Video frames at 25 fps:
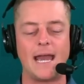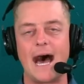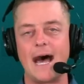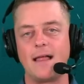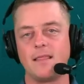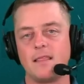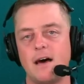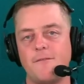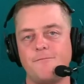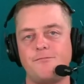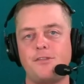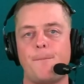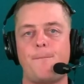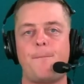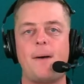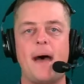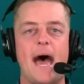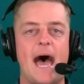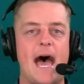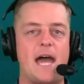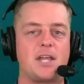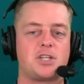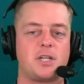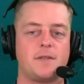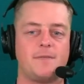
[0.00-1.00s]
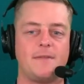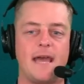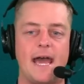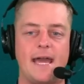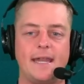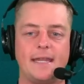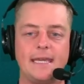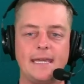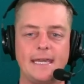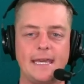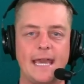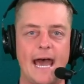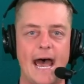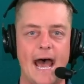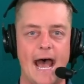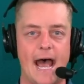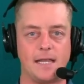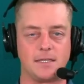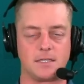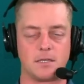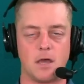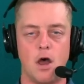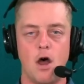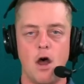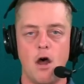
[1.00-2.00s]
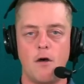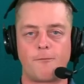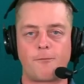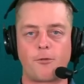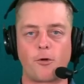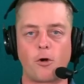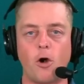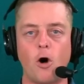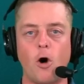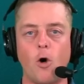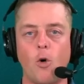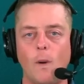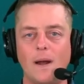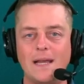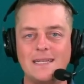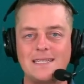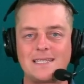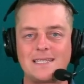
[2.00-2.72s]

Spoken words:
I love the passion that he has for always